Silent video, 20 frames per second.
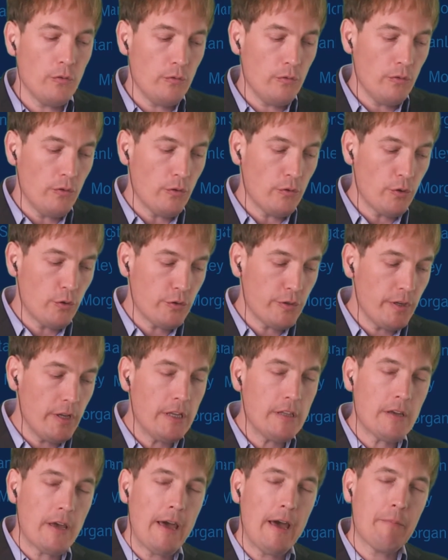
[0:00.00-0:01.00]
th- those
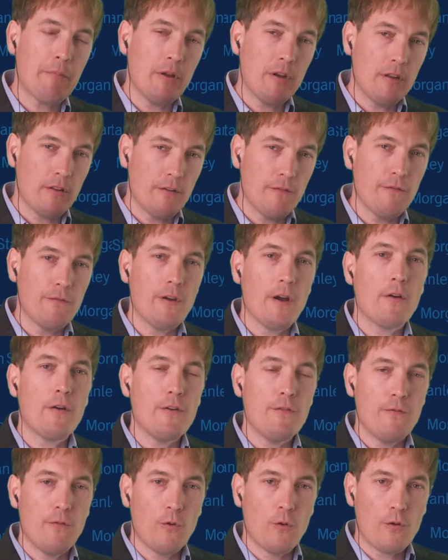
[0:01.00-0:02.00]
need to happen at the very
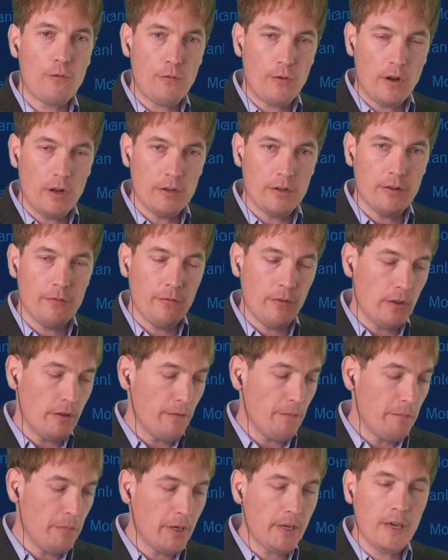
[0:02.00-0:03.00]
forefront, if, at the
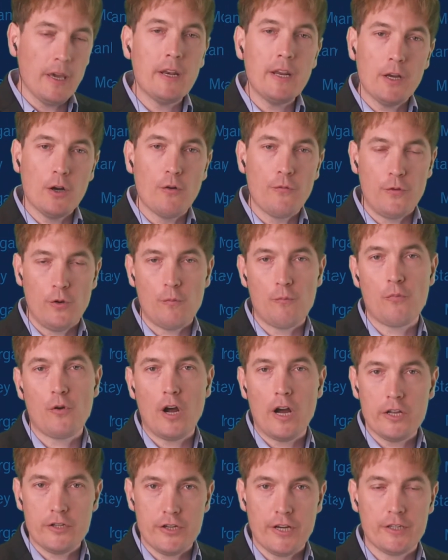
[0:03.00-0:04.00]
beginning of your
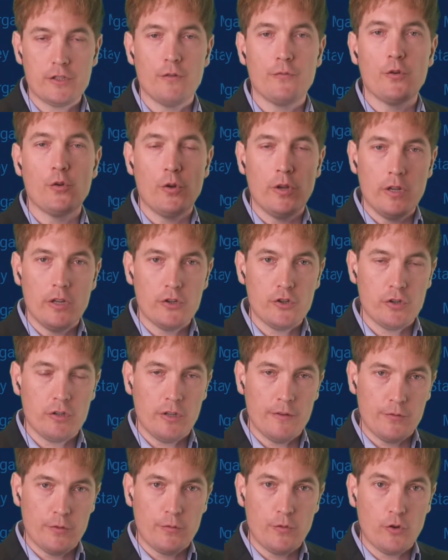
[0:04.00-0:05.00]
projects, of your
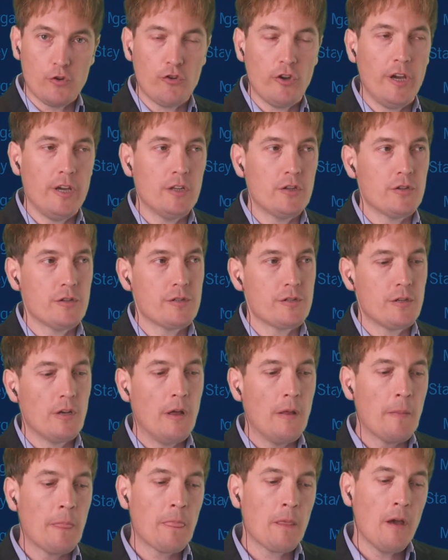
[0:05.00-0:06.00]
initiatives, of your changes.
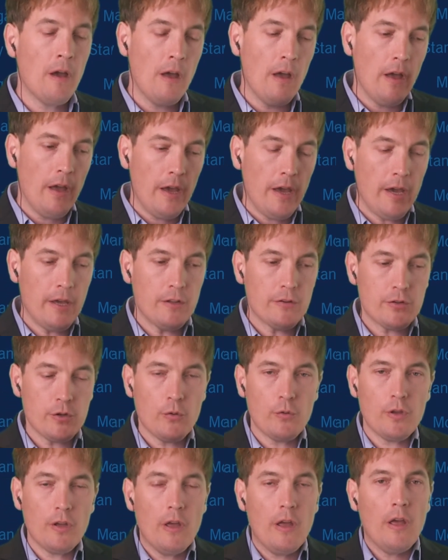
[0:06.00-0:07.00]
And
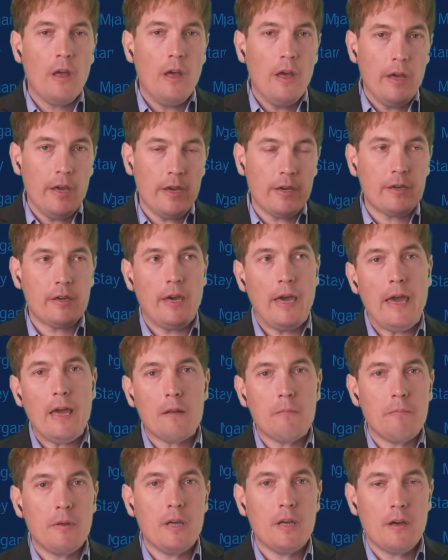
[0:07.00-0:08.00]
so it
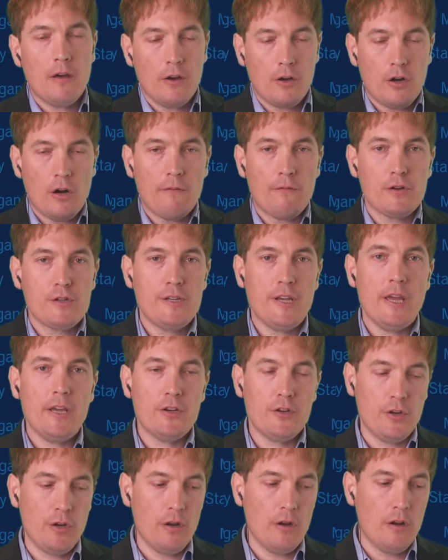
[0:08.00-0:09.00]
can be a
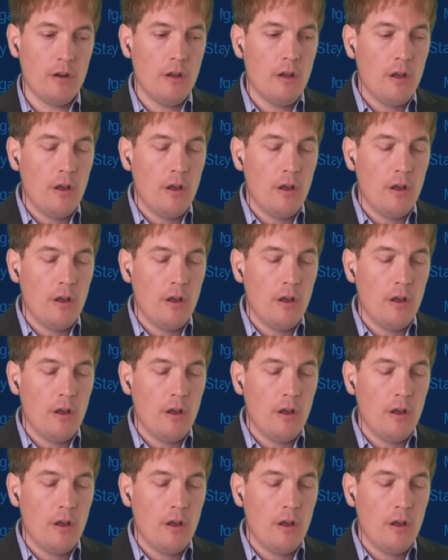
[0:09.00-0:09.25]
conversation